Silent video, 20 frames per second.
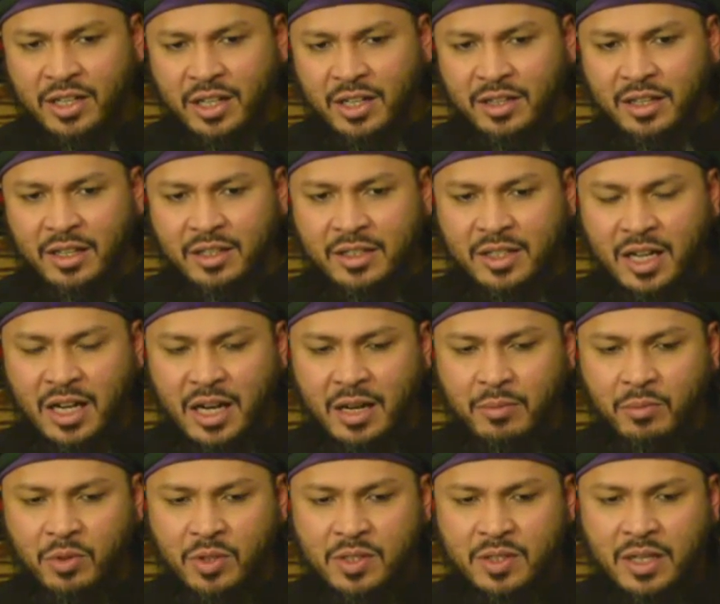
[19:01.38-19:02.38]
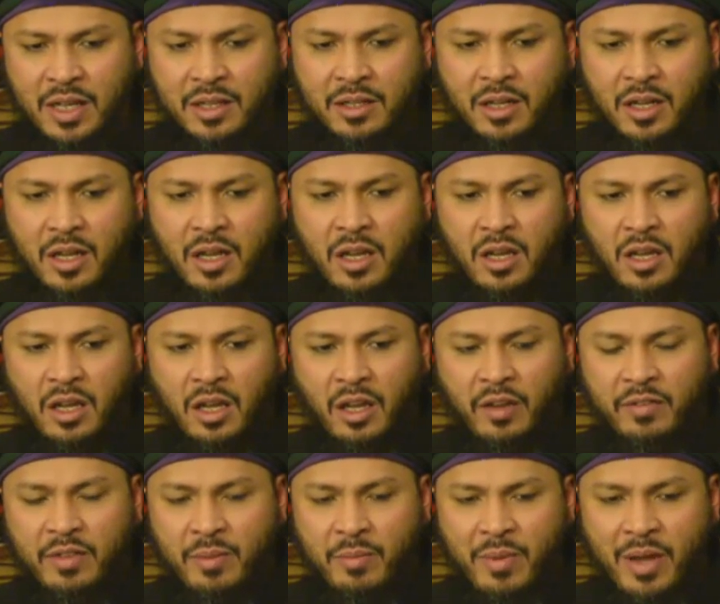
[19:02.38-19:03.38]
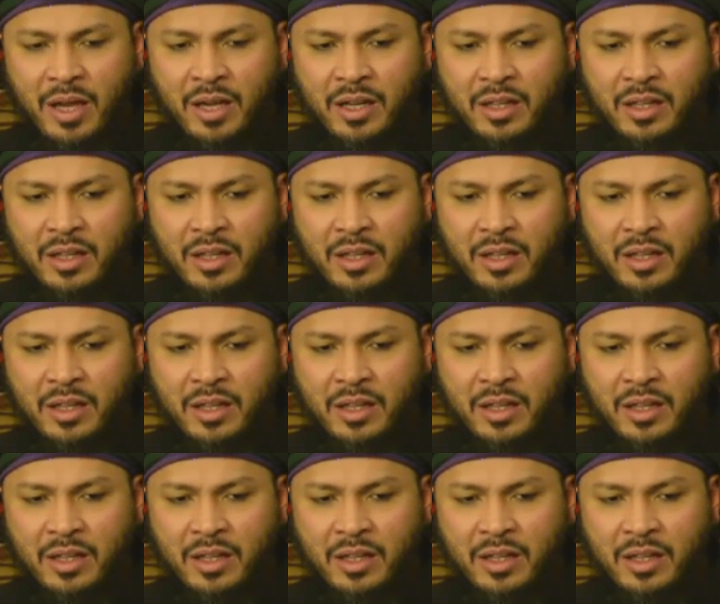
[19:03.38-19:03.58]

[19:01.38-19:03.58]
at that time was that if the male